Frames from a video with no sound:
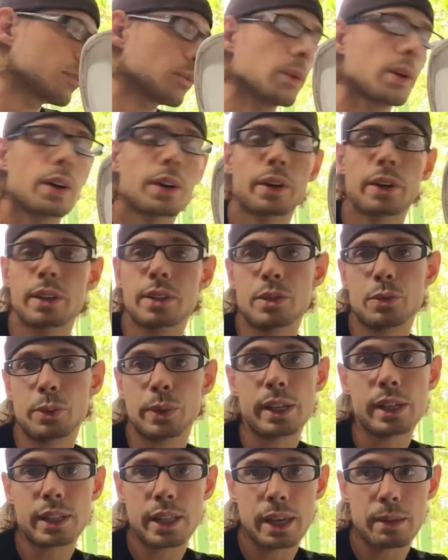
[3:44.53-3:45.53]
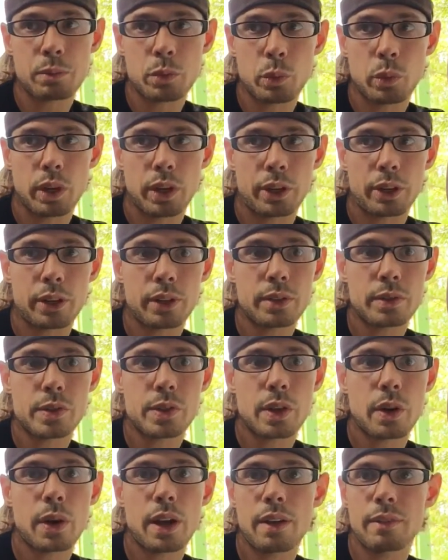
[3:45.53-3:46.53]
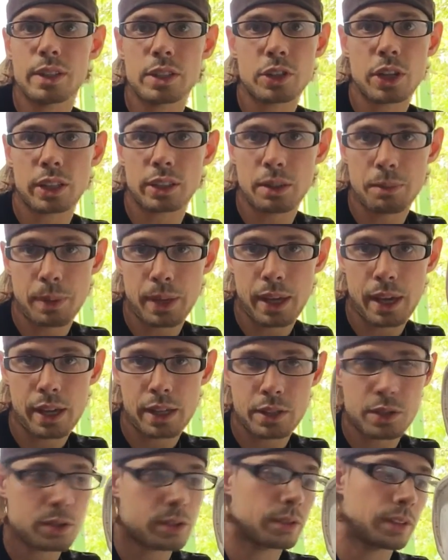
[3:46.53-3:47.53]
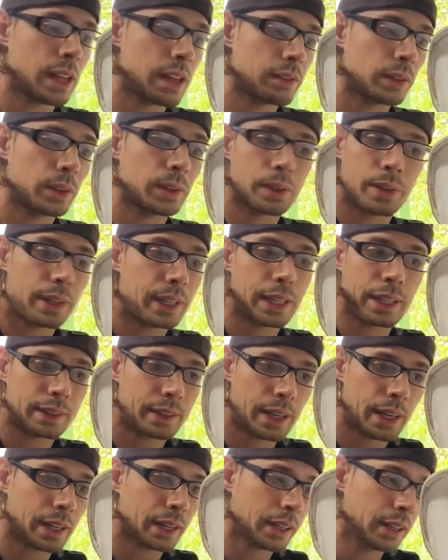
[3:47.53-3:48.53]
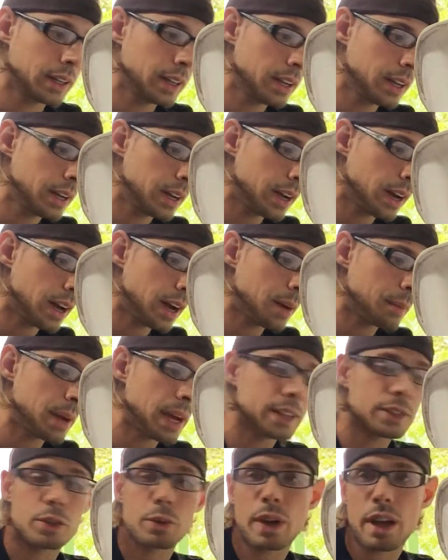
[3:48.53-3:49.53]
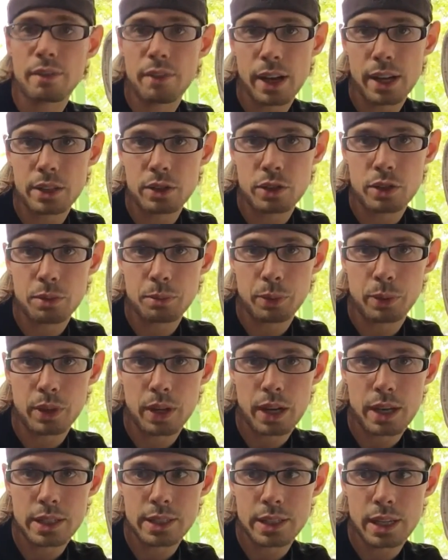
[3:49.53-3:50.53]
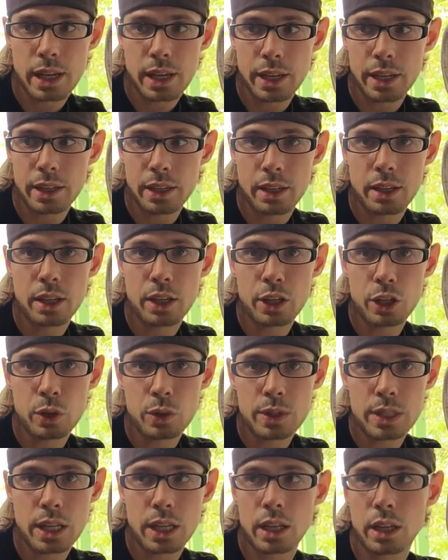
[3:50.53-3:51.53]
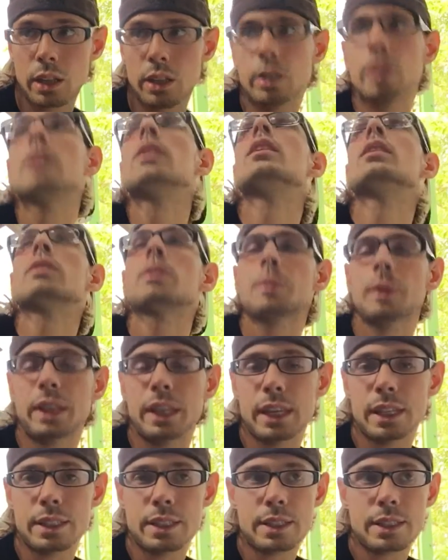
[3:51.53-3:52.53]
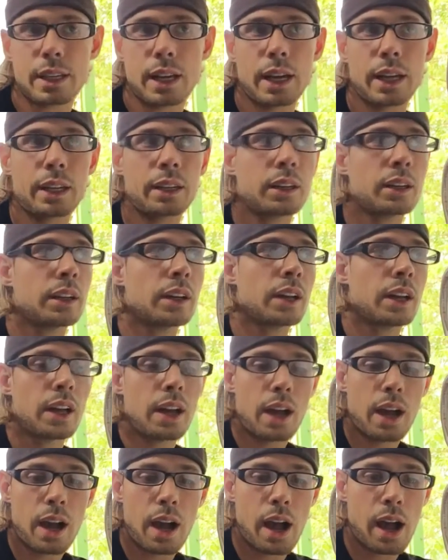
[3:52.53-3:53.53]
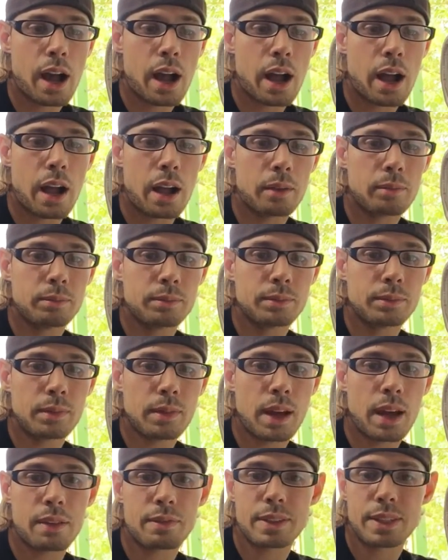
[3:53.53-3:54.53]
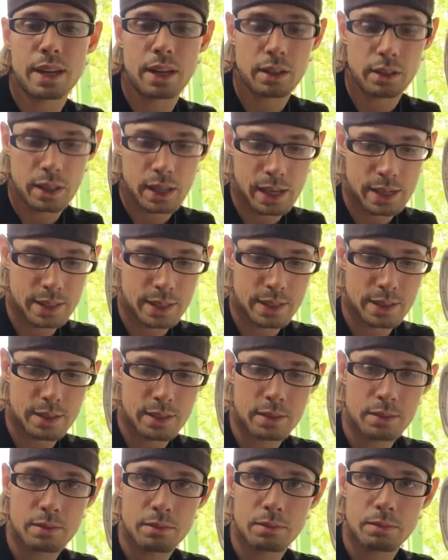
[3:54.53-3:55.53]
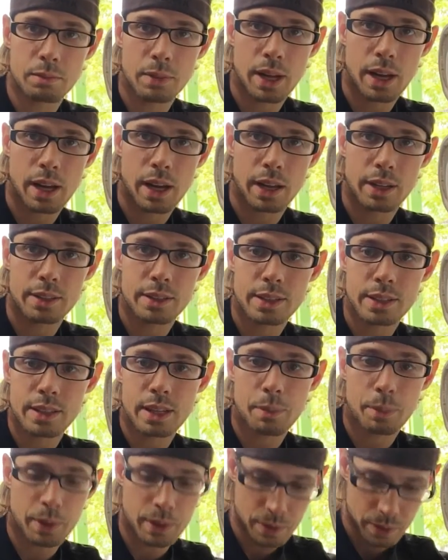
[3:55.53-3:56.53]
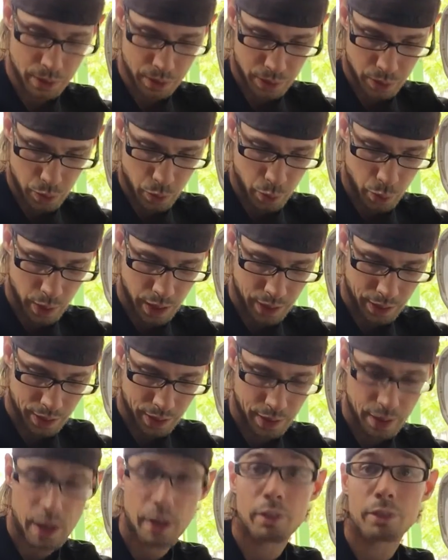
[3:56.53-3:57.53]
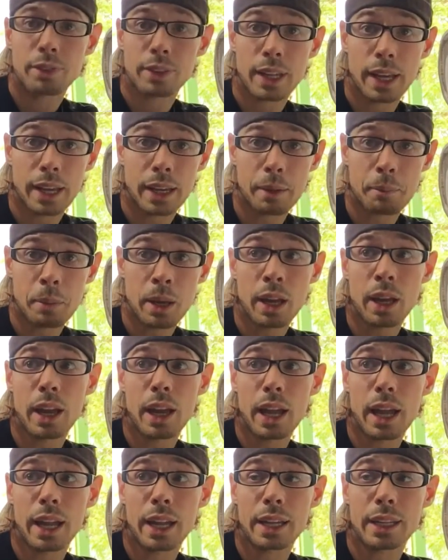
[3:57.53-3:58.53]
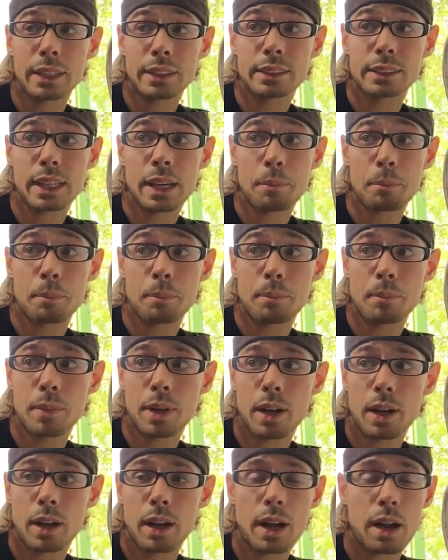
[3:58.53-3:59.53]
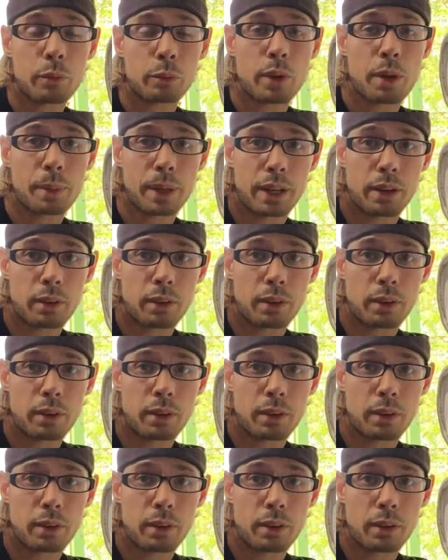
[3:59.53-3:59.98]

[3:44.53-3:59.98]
of water, it's reclaimed water, so I haven't checked the pH level or anything. I do have hydrogen peroxide using from the kit inside. I've sterilized my snippers with a flame and rubbing